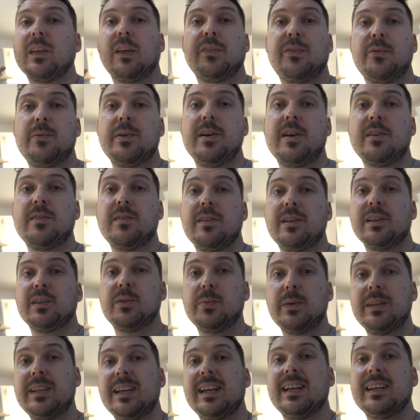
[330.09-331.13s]

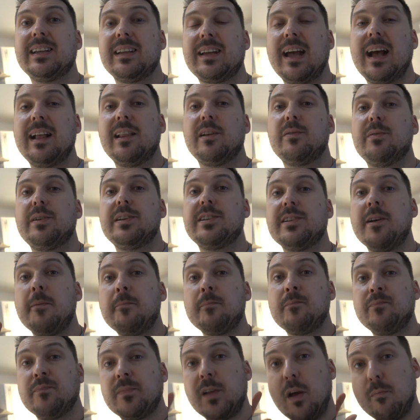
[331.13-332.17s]
328 calories
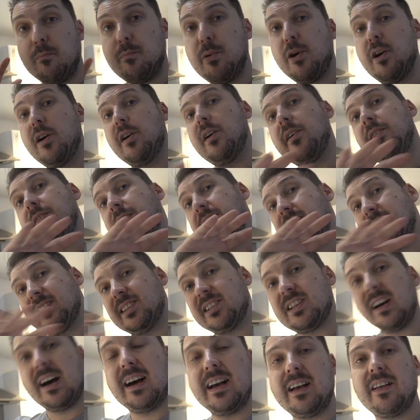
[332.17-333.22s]
per the
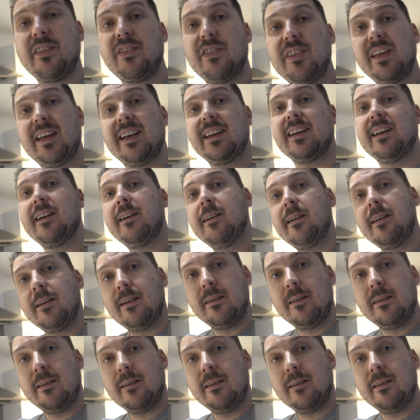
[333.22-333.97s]
entire thing.